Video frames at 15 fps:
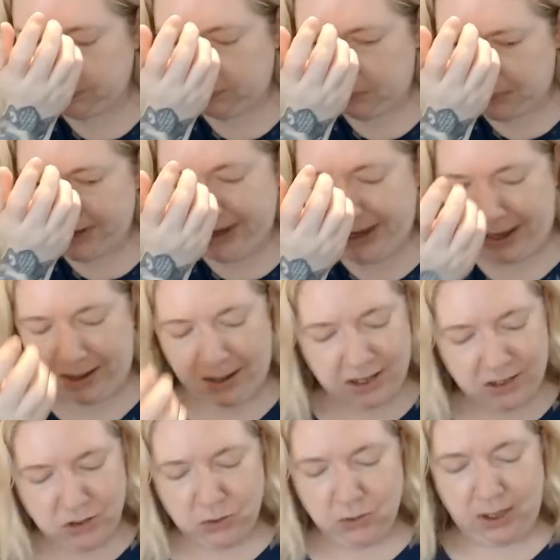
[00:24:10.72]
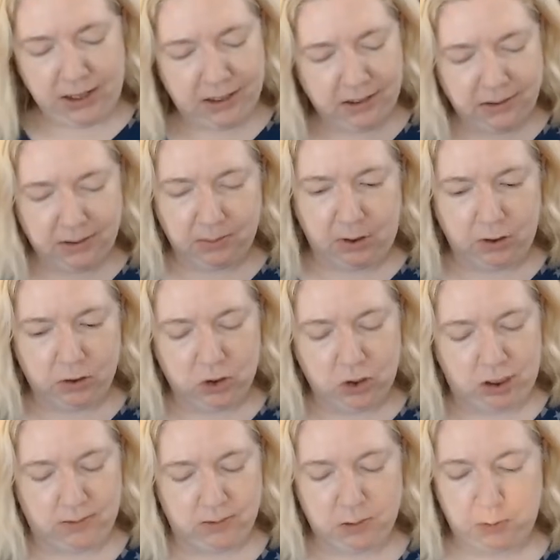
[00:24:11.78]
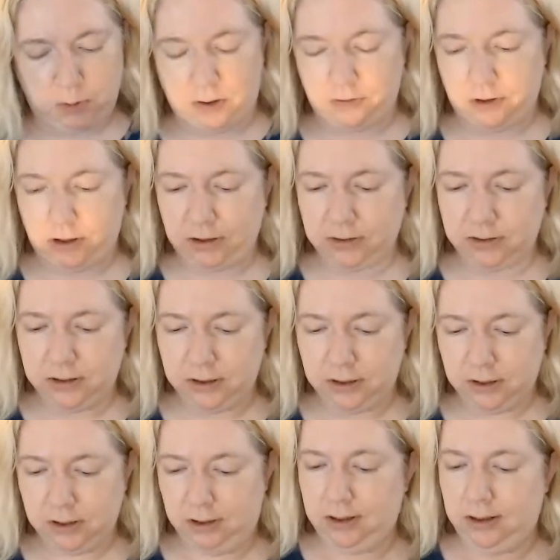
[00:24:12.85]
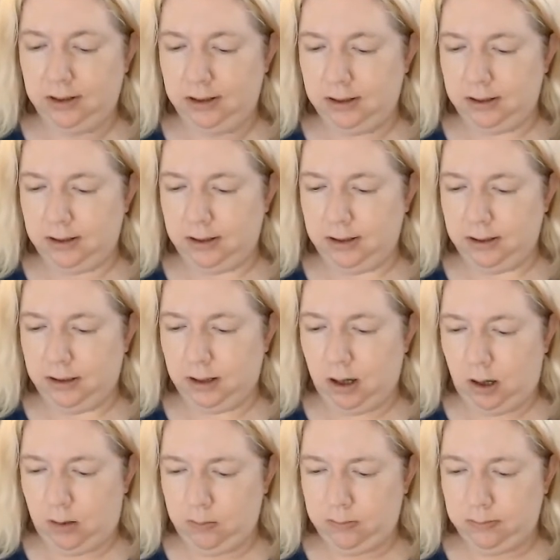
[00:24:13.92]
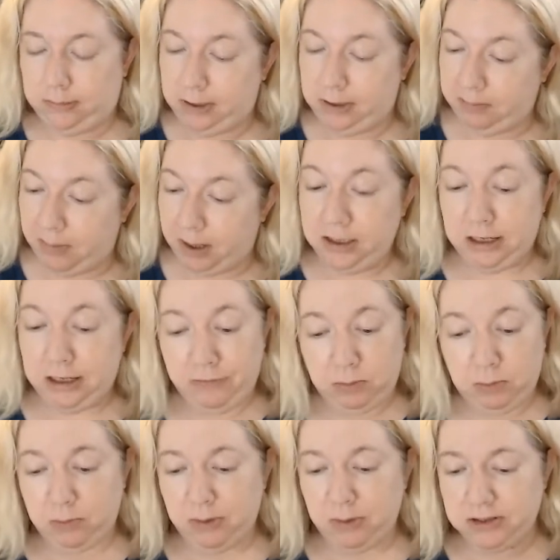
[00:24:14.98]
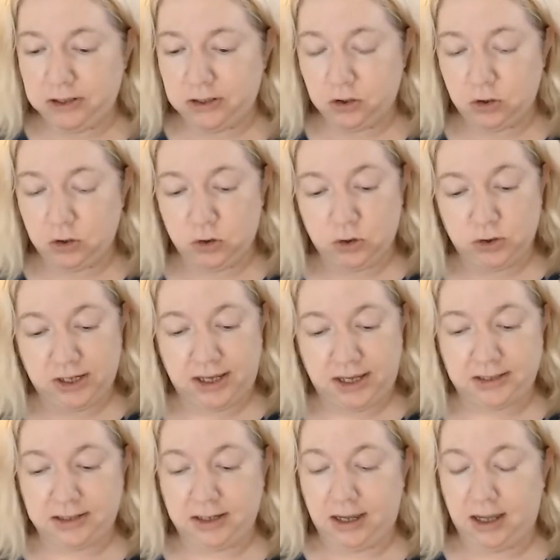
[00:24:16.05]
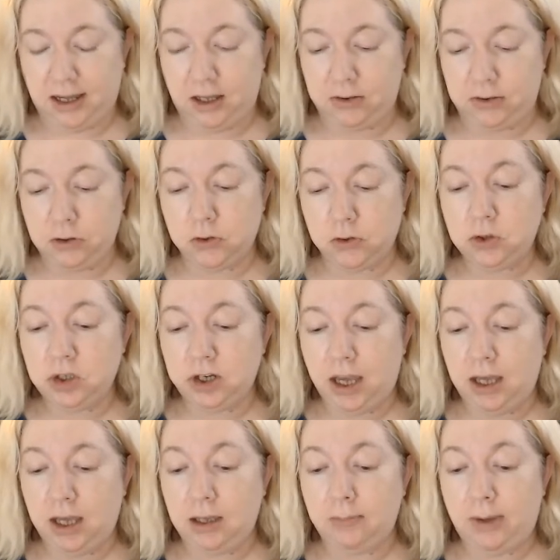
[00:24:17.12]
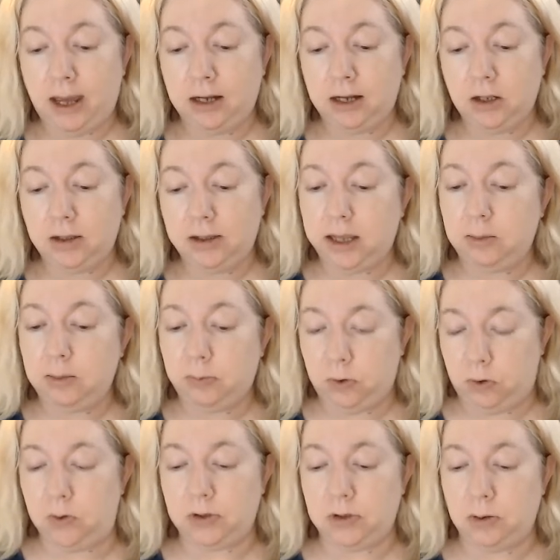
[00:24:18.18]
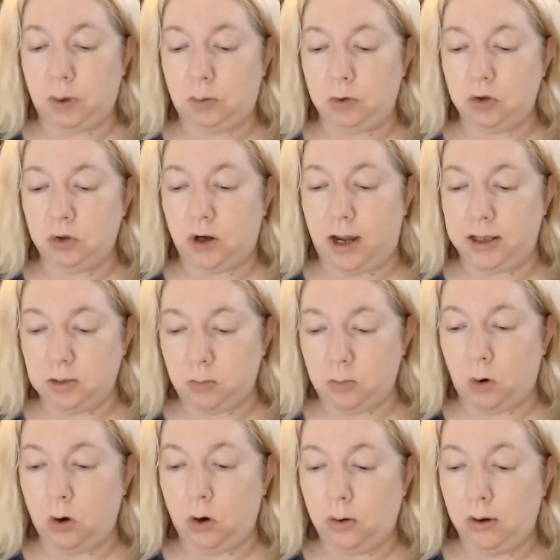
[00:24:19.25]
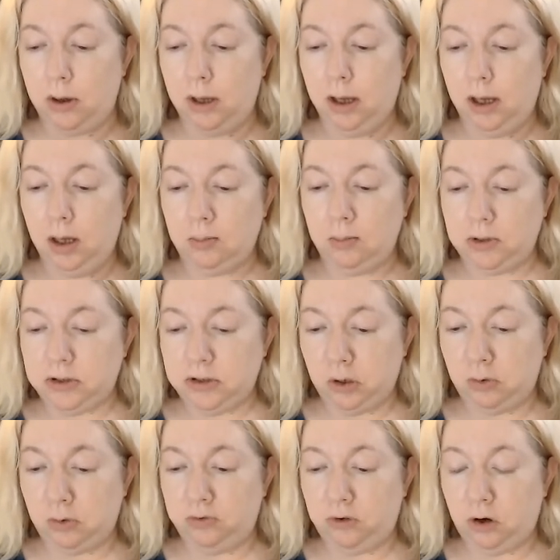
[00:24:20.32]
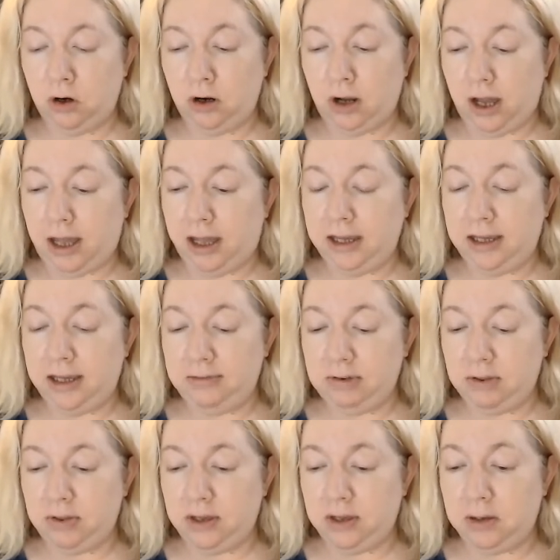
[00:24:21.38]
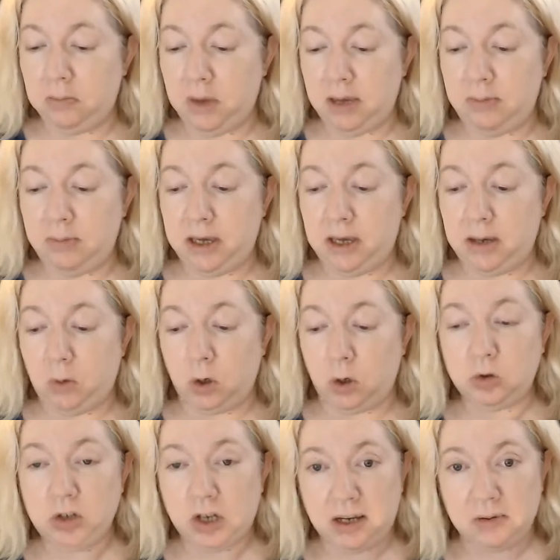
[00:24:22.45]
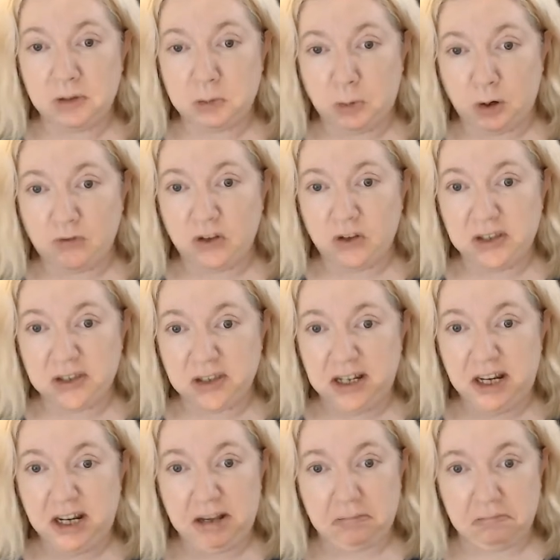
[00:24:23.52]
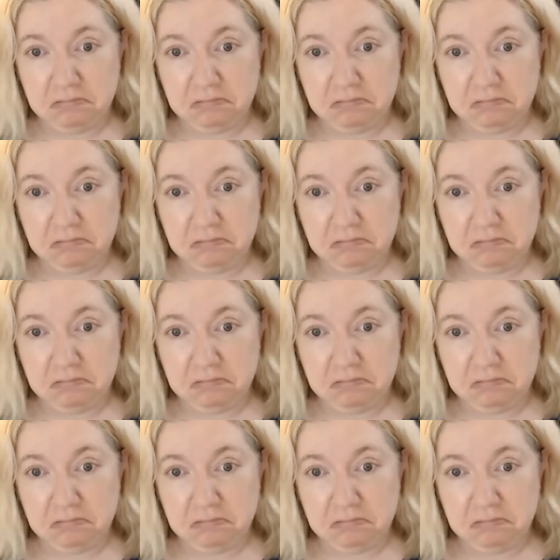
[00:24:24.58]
Yeah, I do like the Marc Jacobs Perfect. It might even be my signature scent. The Dolce & Gabanna Light Blue is the one we're trying tomorrow. But so far, I even think maybe Marc Jacobs Perfect's leading.